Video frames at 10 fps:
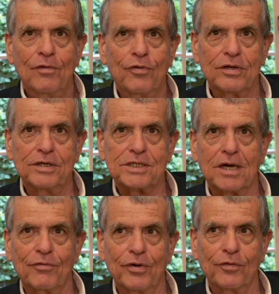for the
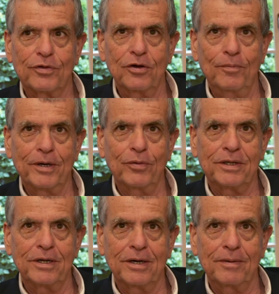discovery of the
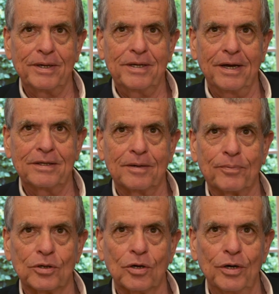ubiquitin-mediated
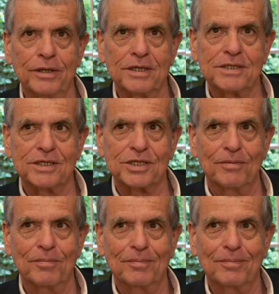proteolytic system.